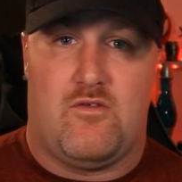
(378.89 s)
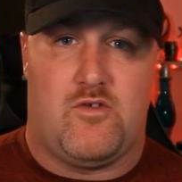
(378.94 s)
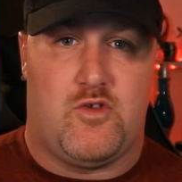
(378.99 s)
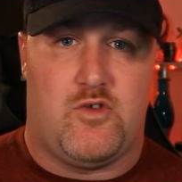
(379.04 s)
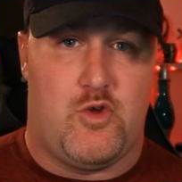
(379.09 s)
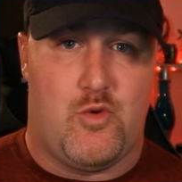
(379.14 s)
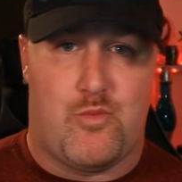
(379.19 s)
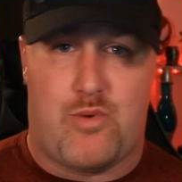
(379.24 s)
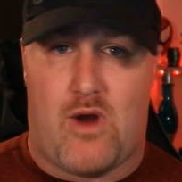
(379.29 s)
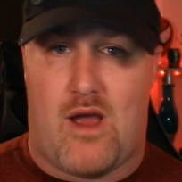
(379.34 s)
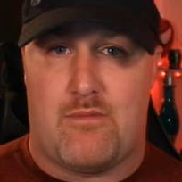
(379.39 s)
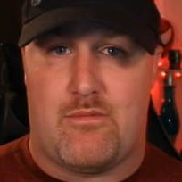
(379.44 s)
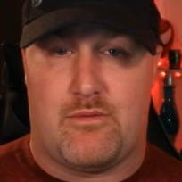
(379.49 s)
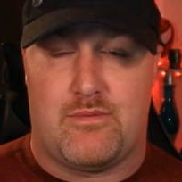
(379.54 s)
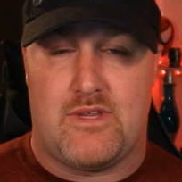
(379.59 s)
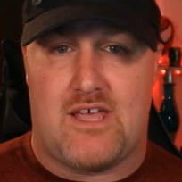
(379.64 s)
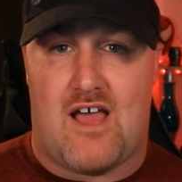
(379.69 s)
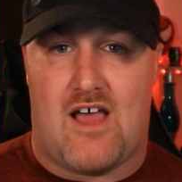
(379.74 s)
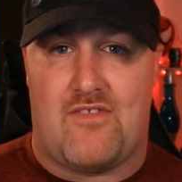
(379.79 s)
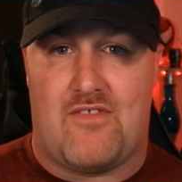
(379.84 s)
You
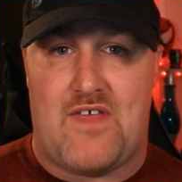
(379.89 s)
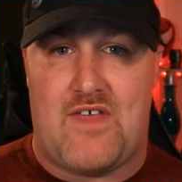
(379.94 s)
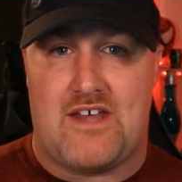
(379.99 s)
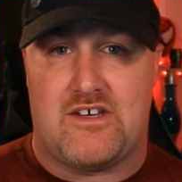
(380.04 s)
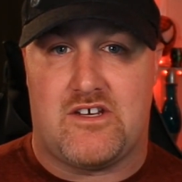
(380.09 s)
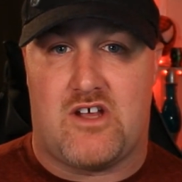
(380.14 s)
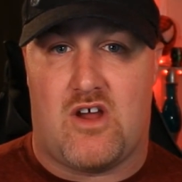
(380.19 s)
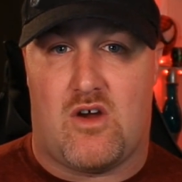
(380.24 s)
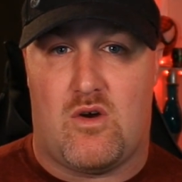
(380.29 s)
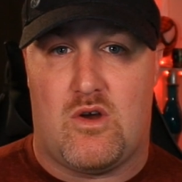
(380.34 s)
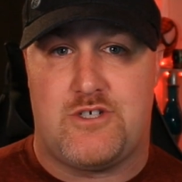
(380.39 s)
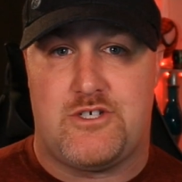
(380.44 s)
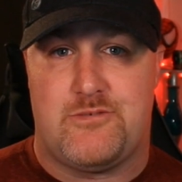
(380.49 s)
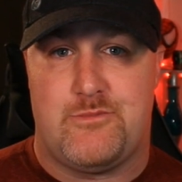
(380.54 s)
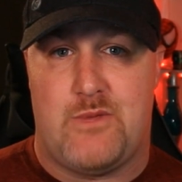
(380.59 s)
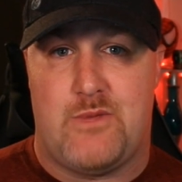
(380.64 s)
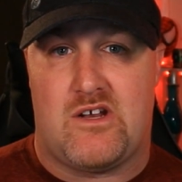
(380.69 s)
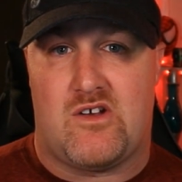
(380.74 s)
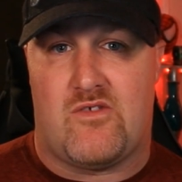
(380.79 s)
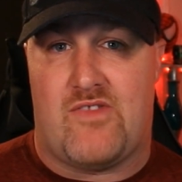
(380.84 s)
probably got that
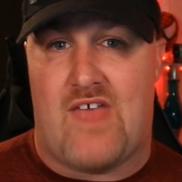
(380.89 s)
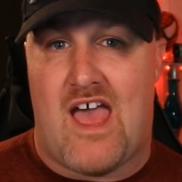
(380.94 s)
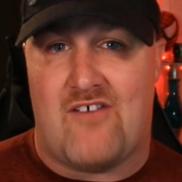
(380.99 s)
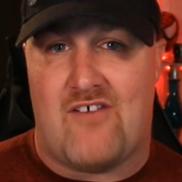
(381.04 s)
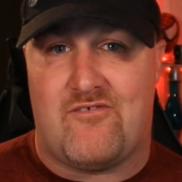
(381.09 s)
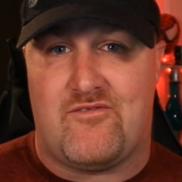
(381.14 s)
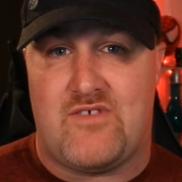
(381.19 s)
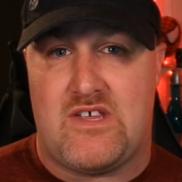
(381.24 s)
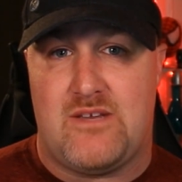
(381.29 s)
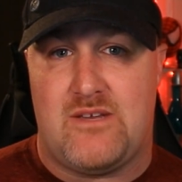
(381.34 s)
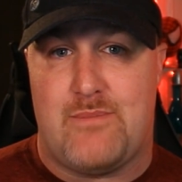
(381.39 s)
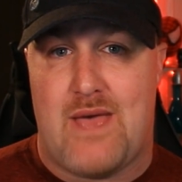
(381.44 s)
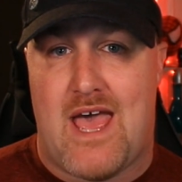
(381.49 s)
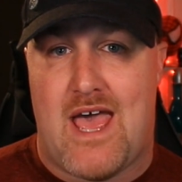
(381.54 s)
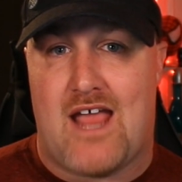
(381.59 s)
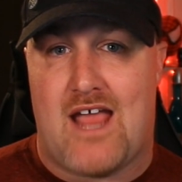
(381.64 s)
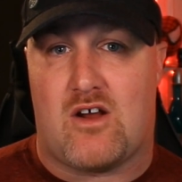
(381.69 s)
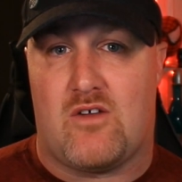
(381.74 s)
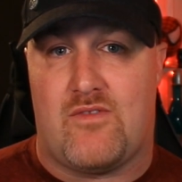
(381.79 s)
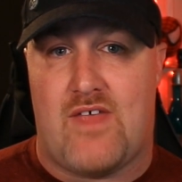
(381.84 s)
encouragement or that
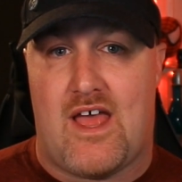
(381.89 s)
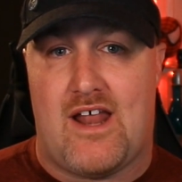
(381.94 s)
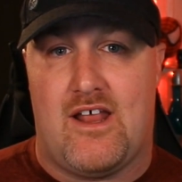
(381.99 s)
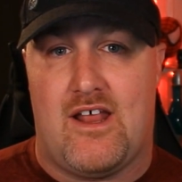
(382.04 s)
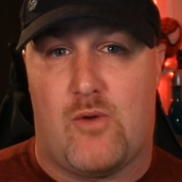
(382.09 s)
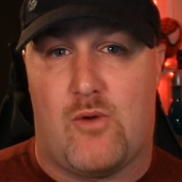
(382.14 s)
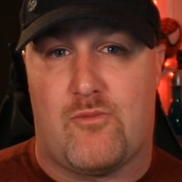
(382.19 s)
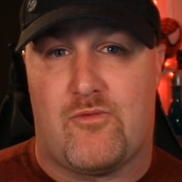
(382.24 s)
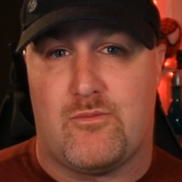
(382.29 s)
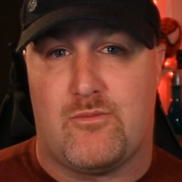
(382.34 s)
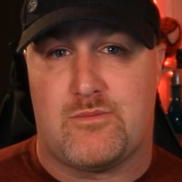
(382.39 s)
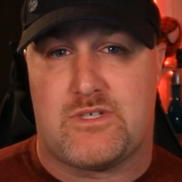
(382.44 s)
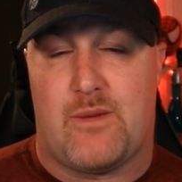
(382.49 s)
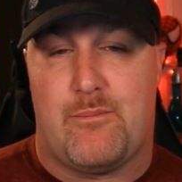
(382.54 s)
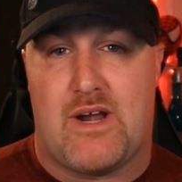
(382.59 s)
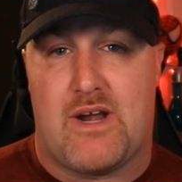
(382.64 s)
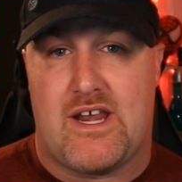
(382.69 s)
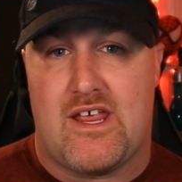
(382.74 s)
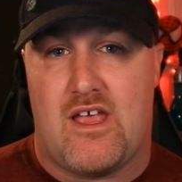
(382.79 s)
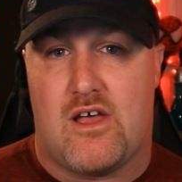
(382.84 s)
feedback or that help from
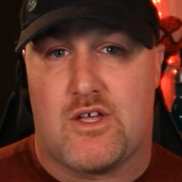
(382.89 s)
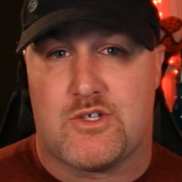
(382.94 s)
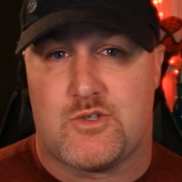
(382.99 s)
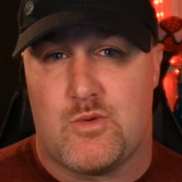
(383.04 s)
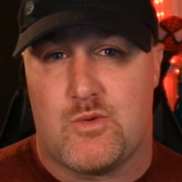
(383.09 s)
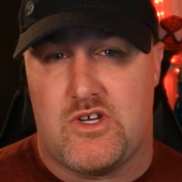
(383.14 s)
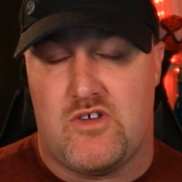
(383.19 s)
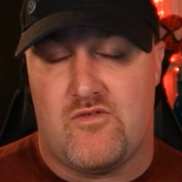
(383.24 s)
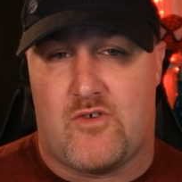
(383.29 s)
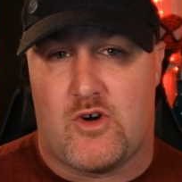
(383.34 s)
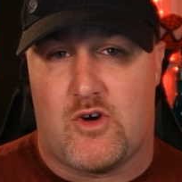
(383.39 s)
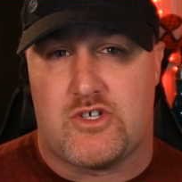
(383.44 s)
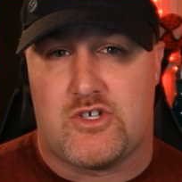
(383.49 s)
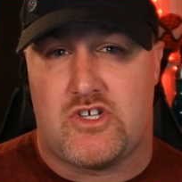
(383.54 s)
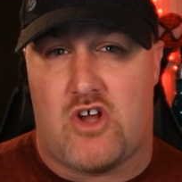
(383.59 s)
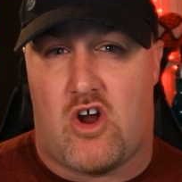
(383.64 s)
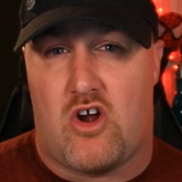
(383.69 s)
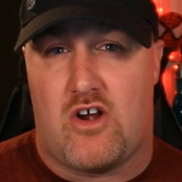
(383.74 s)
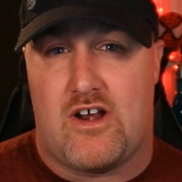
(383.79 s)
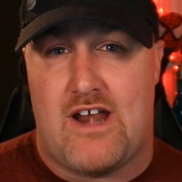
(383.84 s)
somebody else when you first
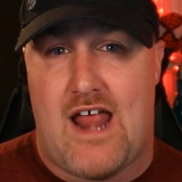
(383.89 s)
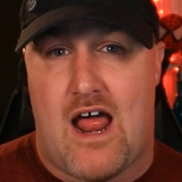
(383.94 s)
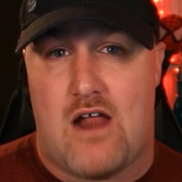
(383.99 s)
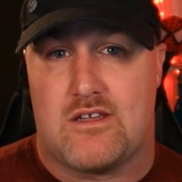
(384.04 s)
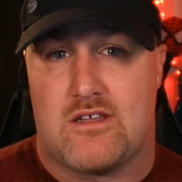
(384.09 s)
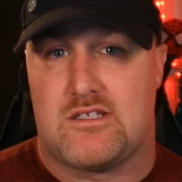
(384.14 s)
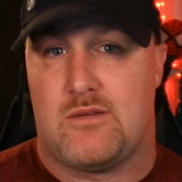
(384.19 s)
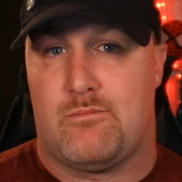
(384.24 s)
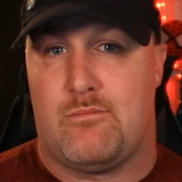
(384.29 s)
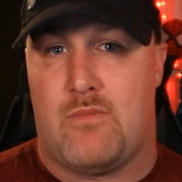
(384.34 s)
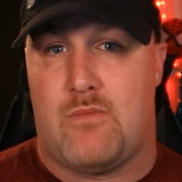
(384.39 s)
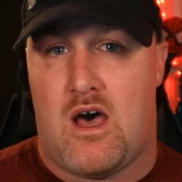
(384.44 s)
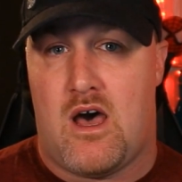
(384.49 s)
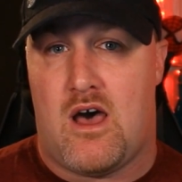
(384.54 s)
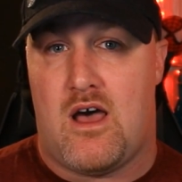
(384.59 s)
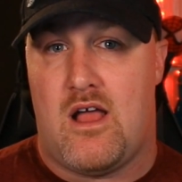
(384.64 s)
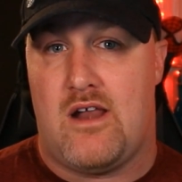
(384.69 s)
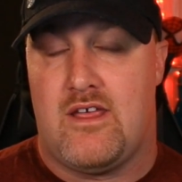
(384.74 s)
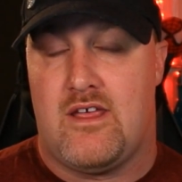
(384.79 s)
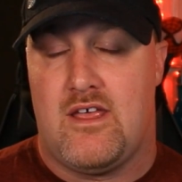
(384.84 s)
started out as a
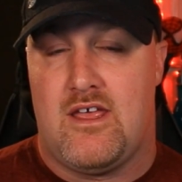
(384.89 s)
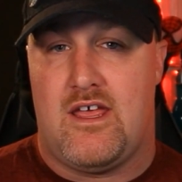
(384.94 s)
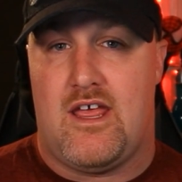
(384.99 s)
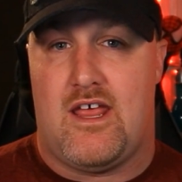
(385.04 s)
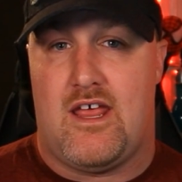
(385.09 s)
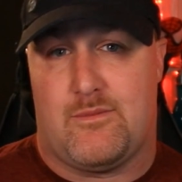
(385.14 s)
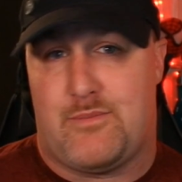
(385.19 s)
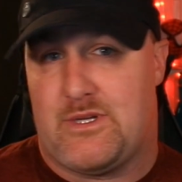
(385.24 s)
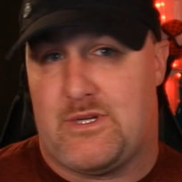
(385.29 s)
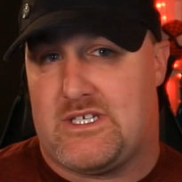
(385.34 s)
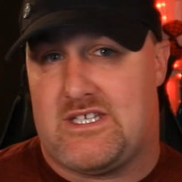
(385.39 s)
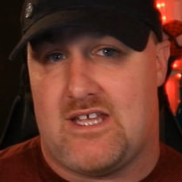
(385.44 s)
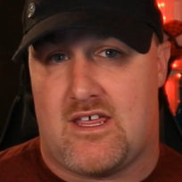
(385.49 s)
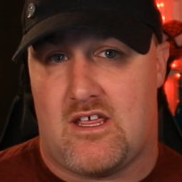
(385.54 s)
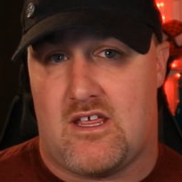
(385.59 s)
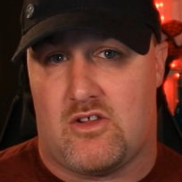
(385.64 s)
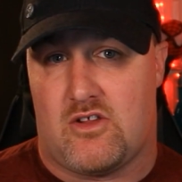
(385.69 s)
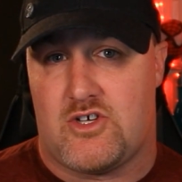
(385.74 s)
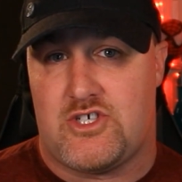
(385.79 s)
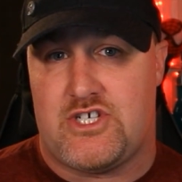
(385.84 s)
mod in a
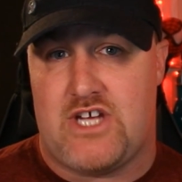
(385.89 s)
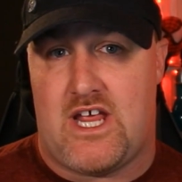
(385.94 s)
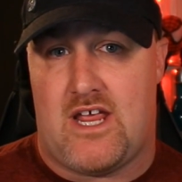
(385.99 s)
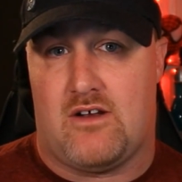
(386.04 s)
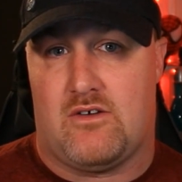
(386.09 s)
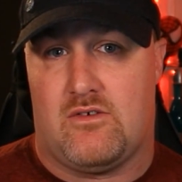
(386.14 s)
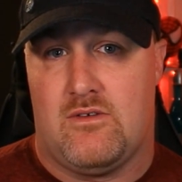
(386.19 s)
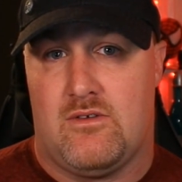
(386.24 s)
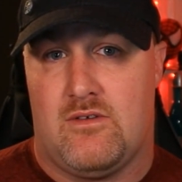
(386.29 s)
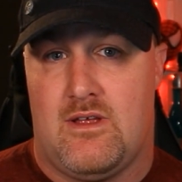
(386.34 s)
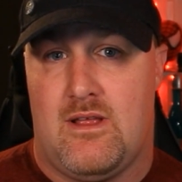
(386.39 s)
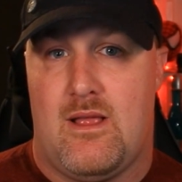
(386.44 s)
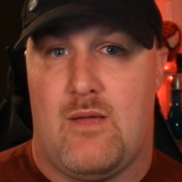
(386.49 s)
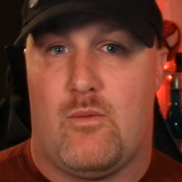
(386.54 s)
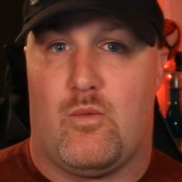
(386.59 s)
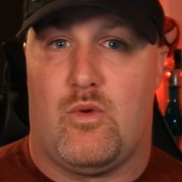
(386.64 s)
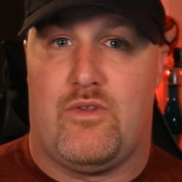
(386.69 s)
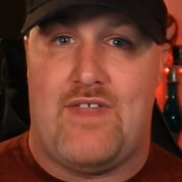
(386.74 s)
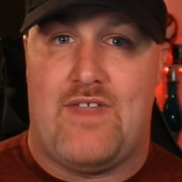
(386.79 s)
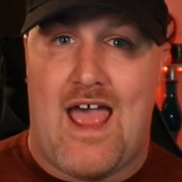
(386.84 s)
particular channel.
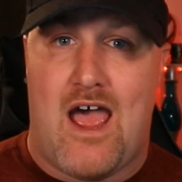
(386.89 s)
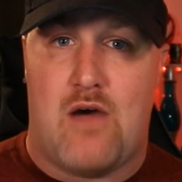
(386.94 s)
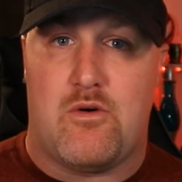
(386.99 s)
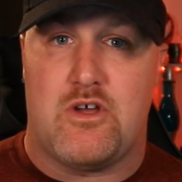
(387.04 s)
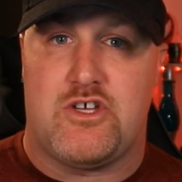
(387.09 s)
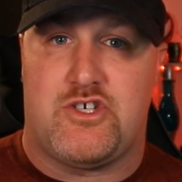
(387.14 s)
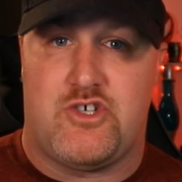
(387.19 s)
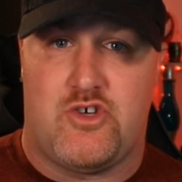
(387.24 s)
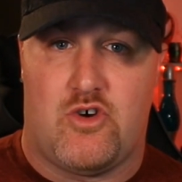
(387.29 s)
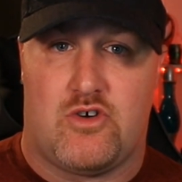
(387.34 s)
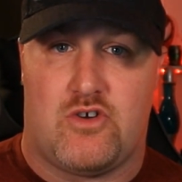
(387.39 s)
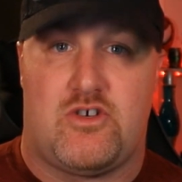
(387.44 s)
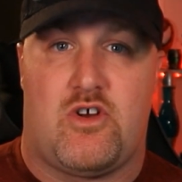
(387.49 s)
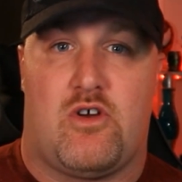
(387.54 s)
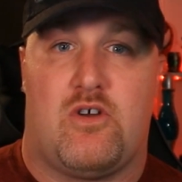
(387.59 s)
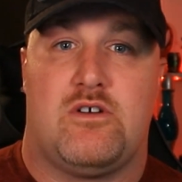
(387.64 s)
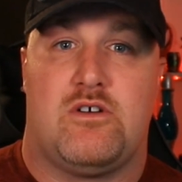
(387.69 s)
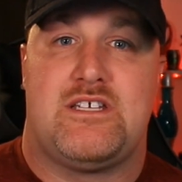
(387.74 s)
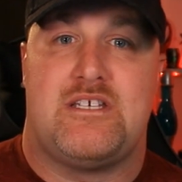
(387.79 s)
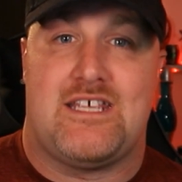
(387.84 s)
Well, now it's your
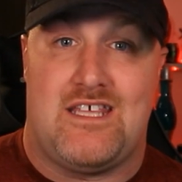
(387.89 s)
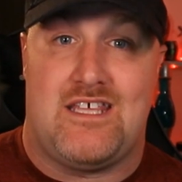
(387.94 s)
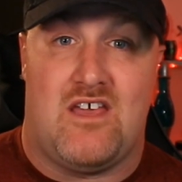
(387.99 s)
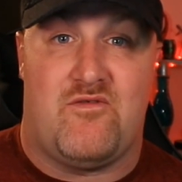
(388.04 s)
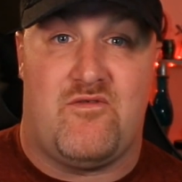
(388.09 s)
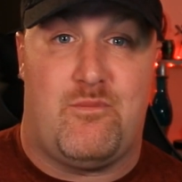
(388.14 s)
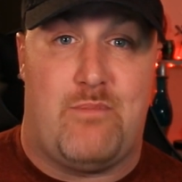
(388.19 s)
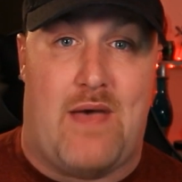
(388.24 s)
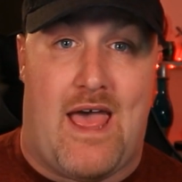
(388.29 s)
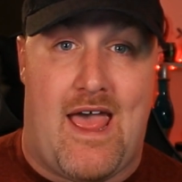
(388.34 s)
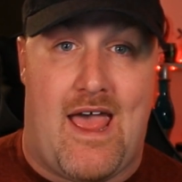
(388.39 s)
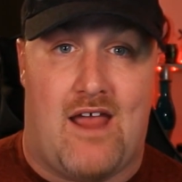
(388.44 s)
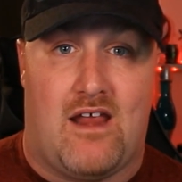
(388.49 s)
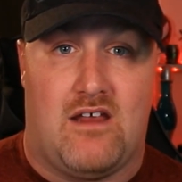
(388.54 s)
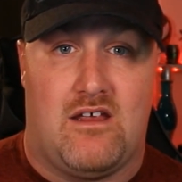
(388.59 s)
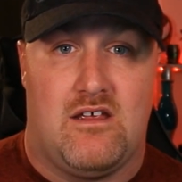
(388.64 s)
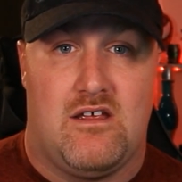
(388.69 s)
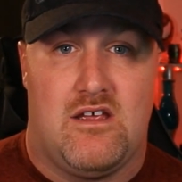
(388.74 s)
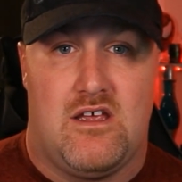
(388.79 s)
turn to give back.